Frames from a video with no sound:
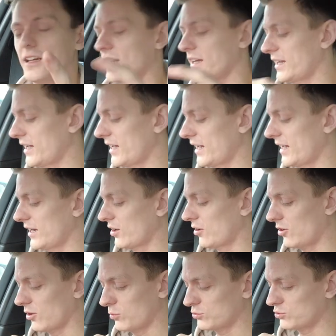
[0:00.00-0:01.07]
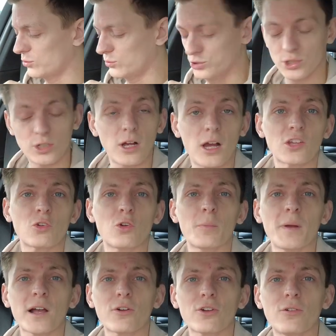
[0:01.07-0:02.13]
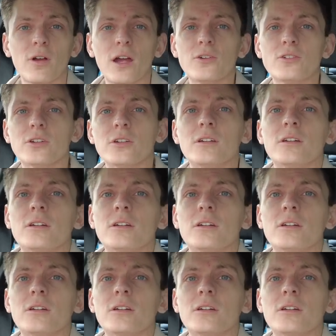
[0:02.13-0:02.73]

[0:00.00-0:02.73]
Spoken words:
and then I will talk to you guys when we're back on the road.